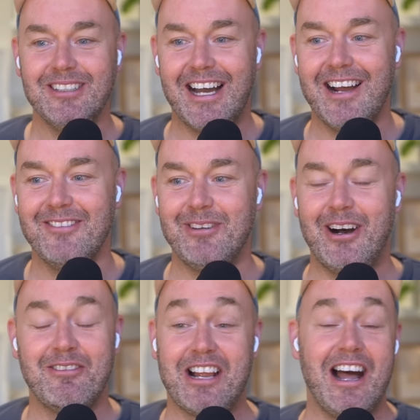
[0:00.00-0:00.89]

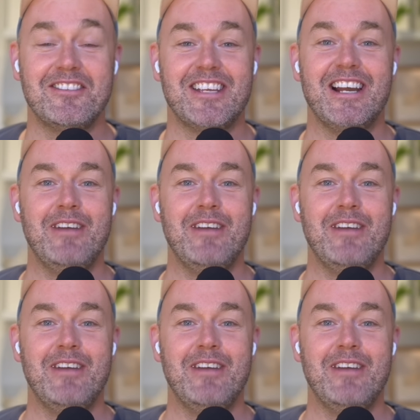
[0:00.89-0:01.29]
I can't say I've